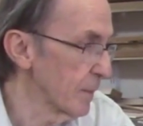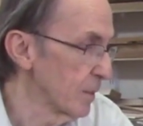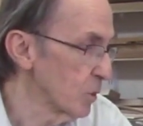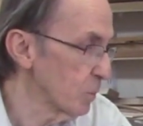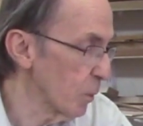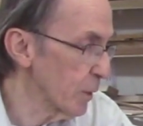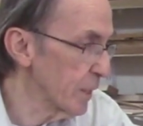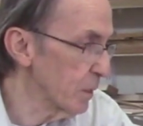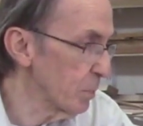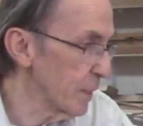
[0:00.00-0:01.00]
smoking
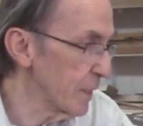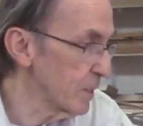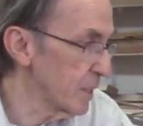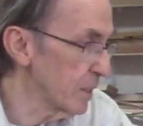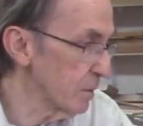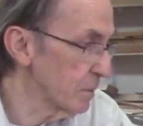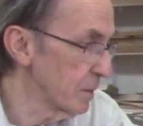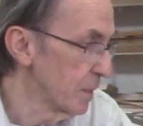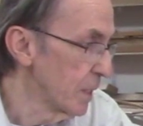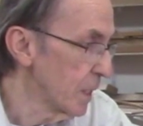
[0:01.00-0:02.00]
of the blade, see how
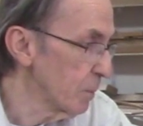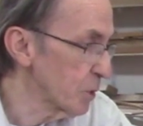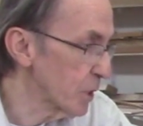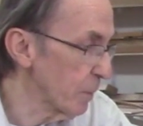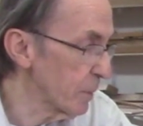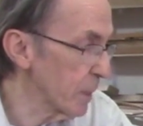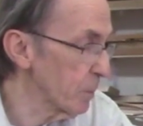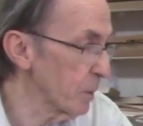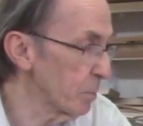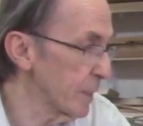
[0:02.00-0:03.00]
much gumming up
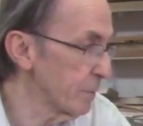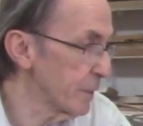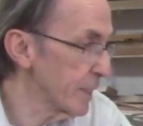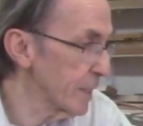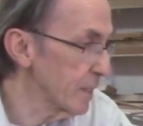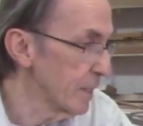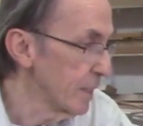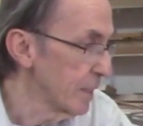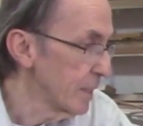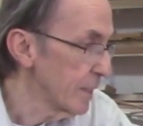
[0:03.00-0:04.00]
of the blade we get,
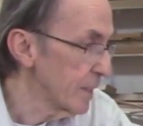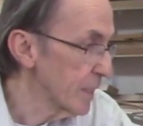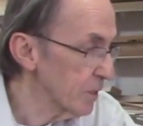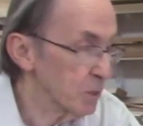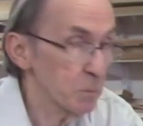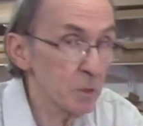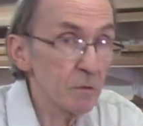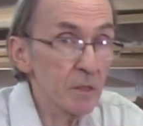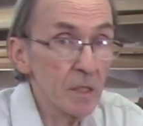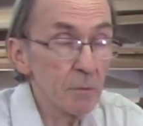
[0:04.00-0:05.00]
and how smooth of
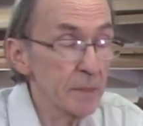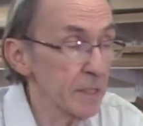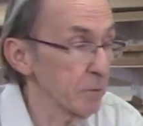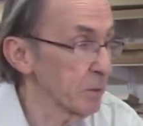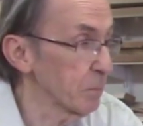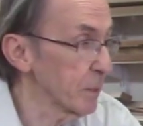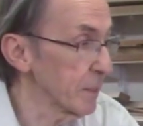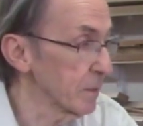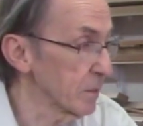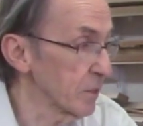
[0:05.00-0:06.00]
a cut we get with the
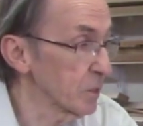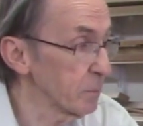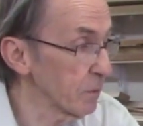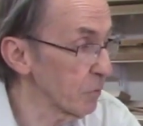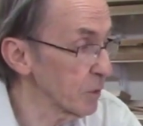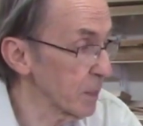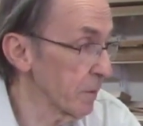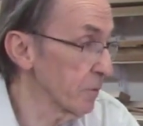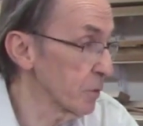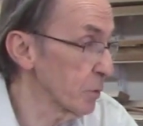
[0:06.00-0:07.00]
blade. So this will be the first time I've
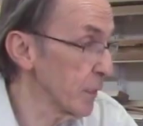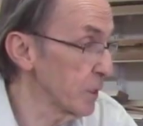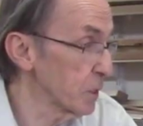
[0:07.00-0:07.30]
ever tried this